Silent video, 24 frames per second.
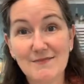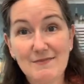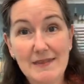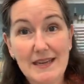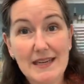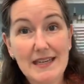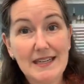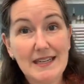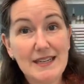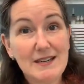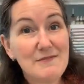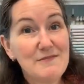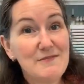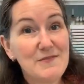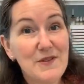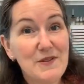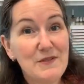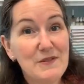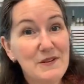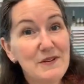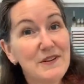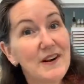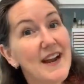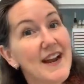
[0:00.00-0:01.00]
made it up
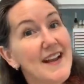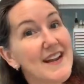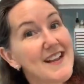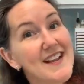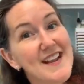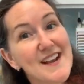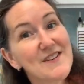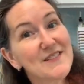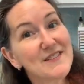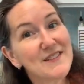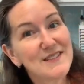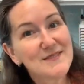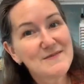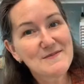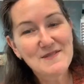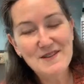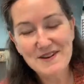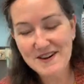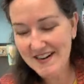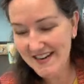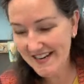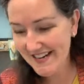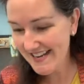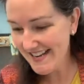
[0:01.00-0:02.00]
while we were hanging out this
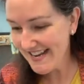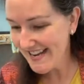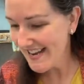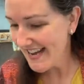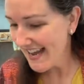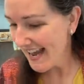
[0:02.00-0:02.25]
morning.